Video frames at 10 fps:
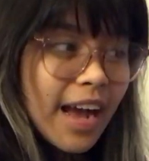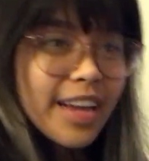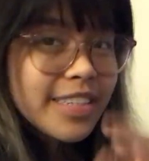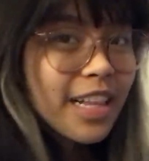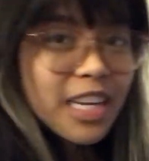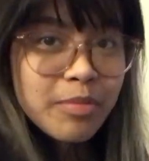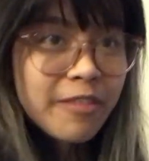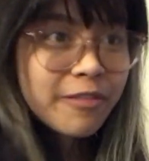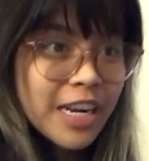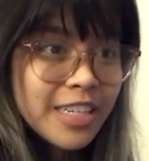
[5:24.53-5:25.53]
I didn't tell any of
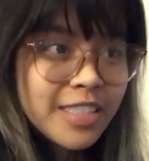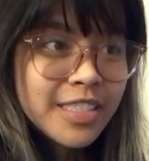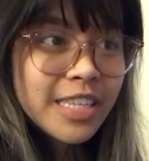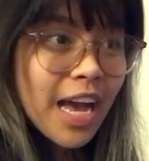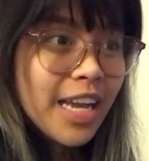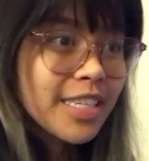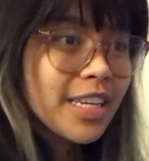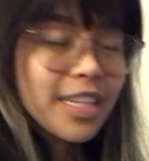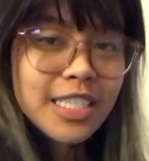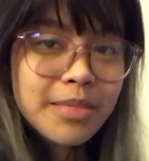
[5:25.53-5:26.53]
my friends, I didn't
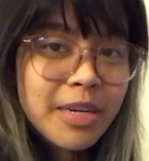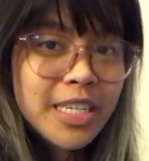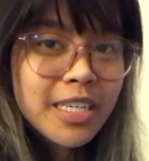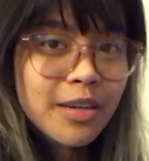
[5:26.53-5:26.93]
tell anybody.